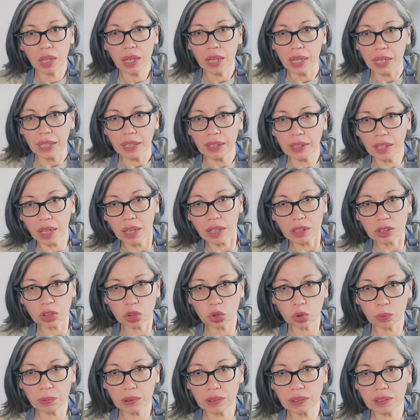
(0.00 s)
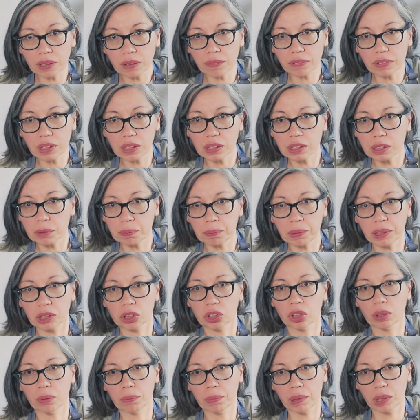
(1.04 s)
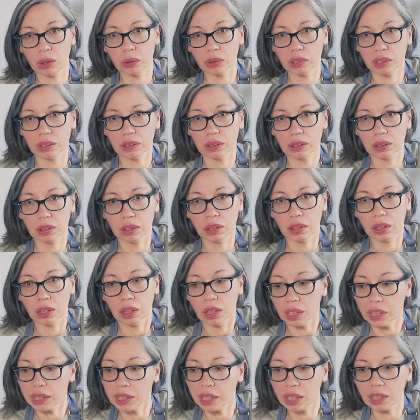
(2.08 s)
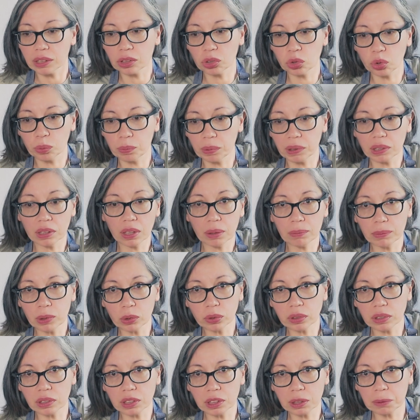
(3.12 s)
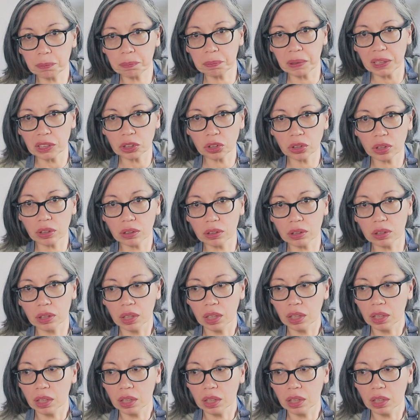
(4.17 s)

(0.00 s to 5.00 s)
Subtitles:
It has to be something special about it. It has to be the most special